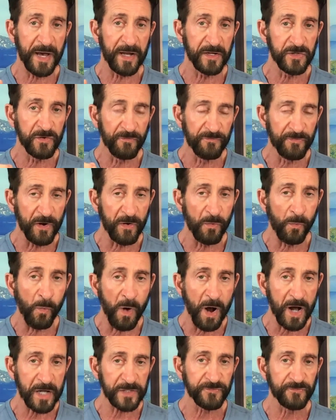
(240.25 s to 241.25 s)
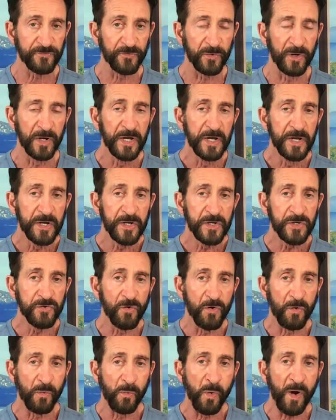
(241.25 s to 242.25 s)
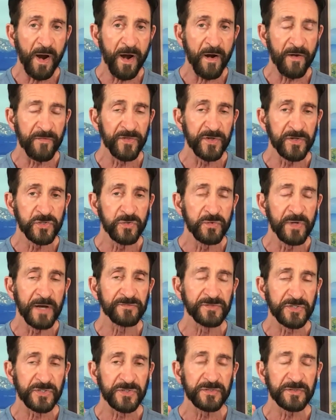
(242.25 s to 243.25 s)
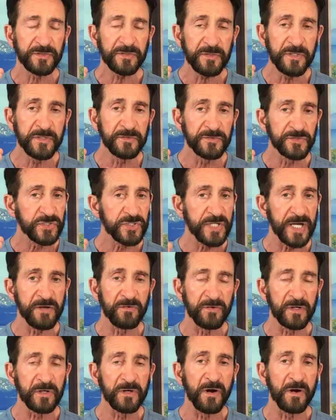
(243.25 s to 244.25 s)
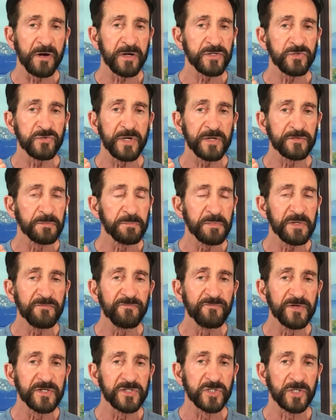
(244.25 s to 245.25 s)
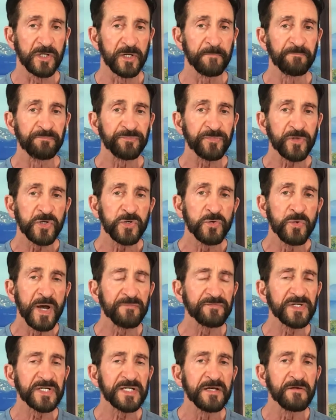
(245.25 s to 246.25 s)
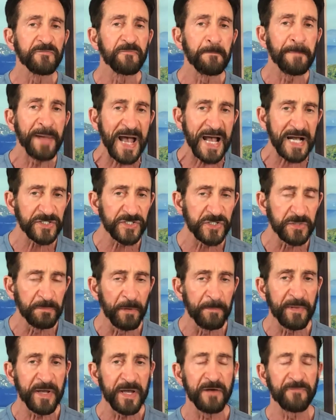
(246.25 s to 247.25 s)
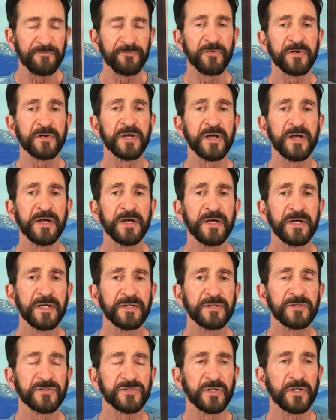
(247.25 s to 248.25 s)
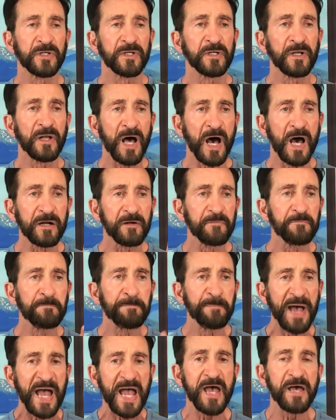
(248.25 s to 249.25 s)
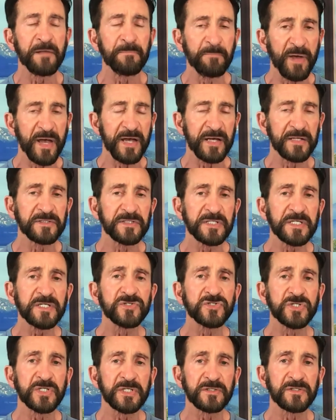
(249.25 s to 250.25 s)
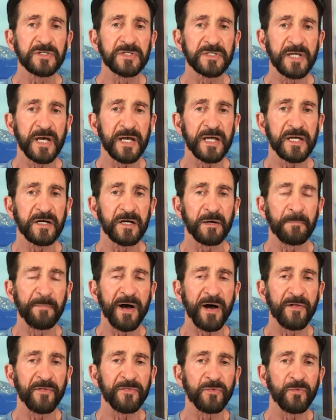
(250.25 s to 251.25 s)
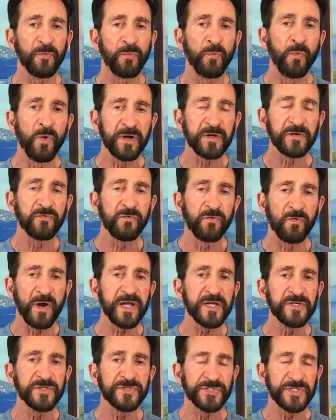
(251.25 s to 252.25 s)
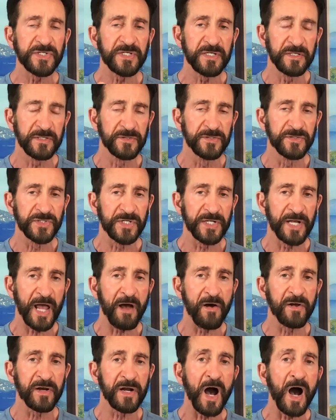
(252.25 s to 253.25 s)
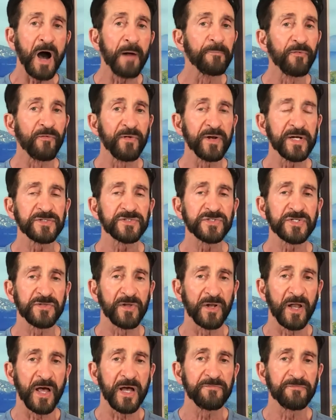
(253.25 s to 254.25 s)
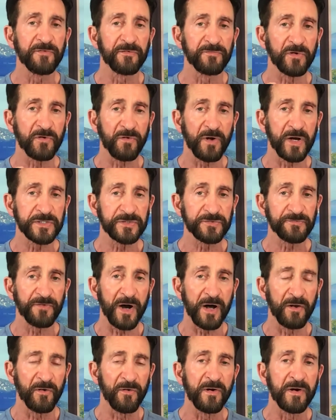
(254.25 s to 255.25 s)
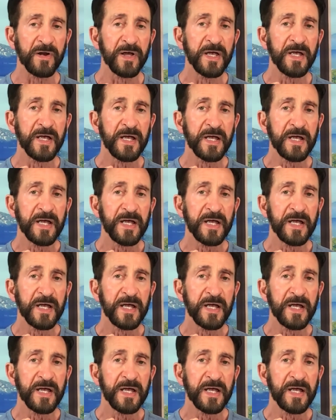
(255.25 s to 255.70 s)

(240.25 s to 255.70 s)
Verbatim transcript: about it. You're very watchful. You're aware that you have to stay on guard. You have to be vigilant. You have to give maximum effort. There's a lot of bad bad teaching today about what grace is and how it operates in the life of a Christ follower,